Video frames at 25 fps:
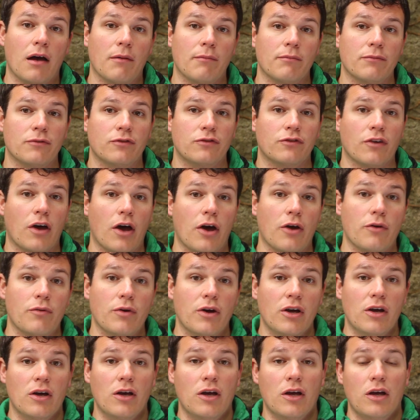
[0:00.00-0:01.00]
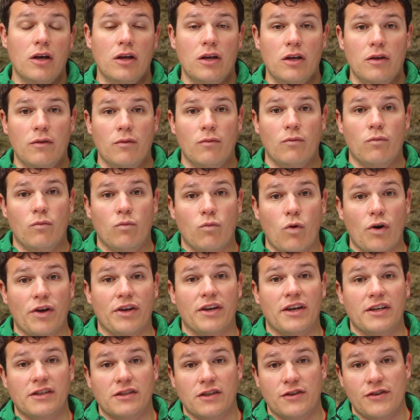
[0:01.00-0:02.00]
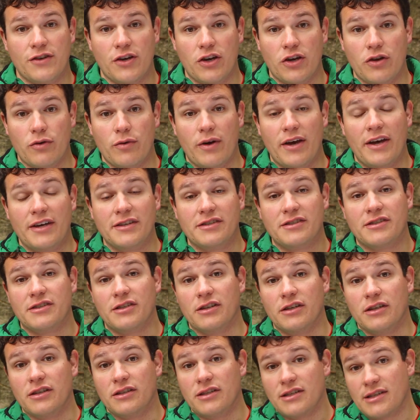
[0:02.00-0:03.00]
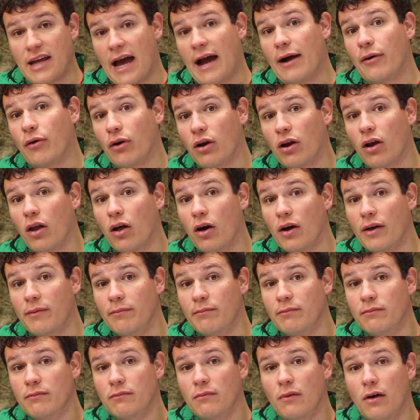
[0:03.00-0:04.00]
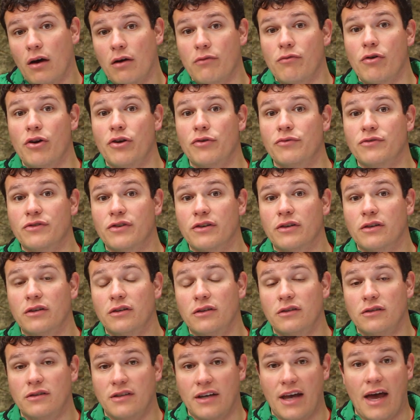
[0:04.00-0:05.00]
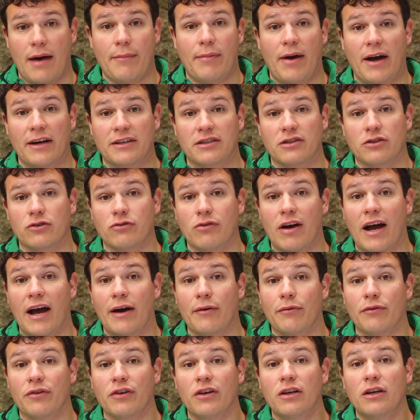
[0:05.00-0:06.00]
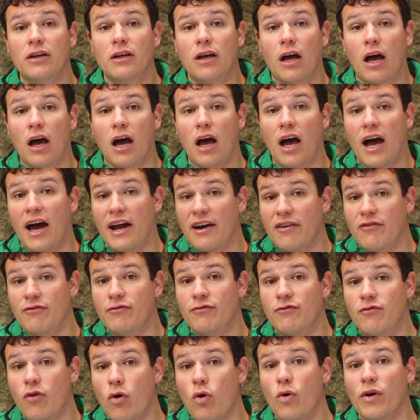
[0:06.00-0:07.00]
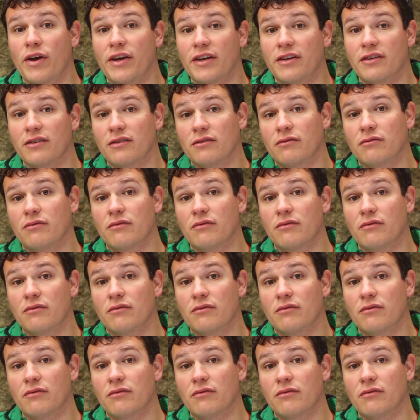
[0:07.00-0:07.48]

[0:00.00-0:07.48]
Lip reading: So what you need to do is to down climb a route to get back to the ground and avoid,